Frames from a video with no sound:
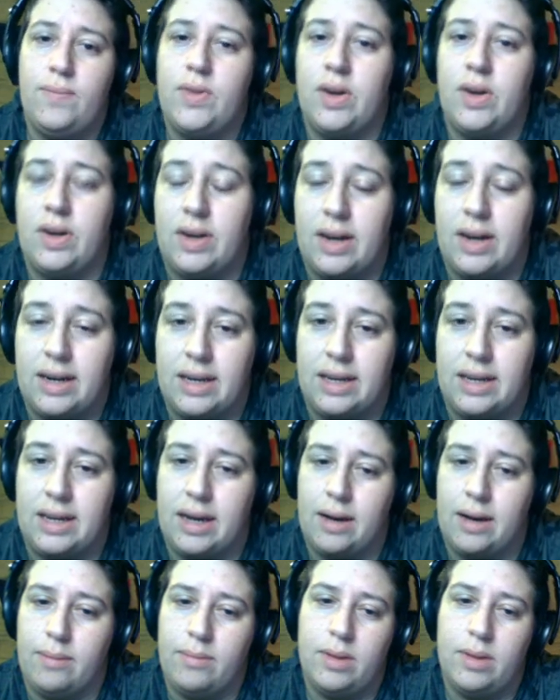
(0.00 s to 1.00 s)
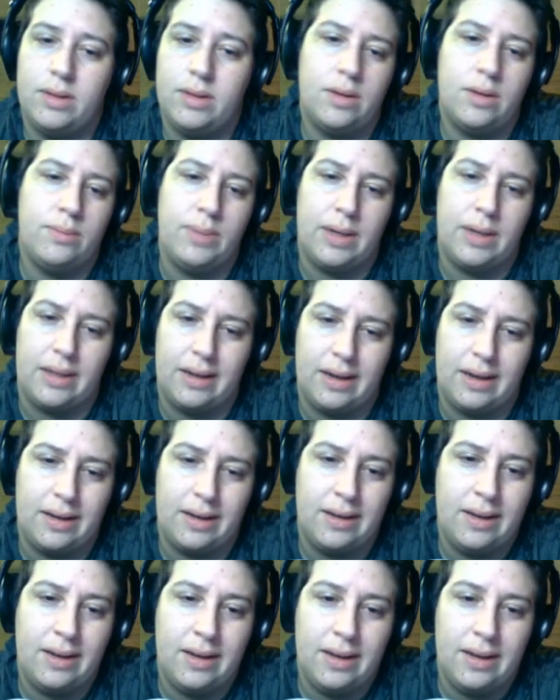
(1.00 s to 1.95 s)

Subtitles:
Are you not gonna come? Don't be a dick.